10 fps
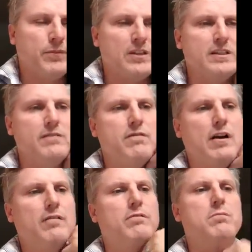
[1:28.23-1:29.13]
You see
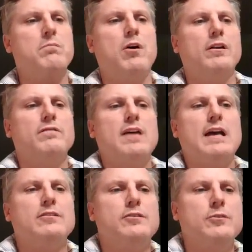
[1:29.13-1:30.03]
market
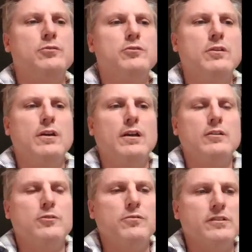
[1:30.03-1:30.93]
value
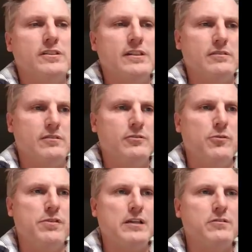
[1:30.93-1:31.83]

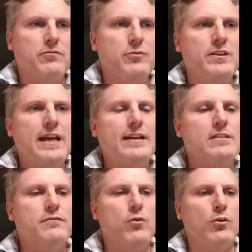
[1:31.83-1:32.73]
2003. That
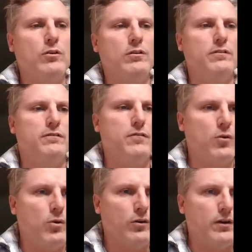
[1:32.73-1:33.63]
is for
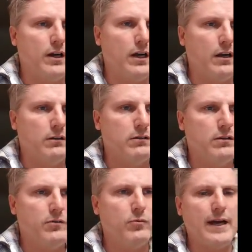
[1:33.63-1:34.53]

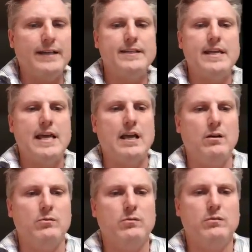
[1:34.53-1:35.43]
right now.